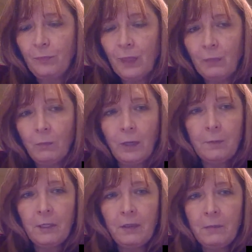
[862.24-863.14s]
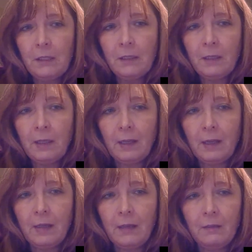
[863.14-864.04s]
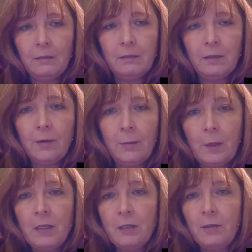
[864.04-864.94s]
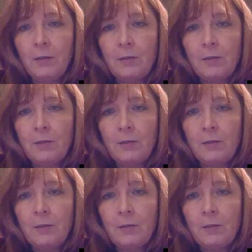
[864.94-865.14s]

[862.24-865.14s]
what I'm going to be looking at, how I'm going to do those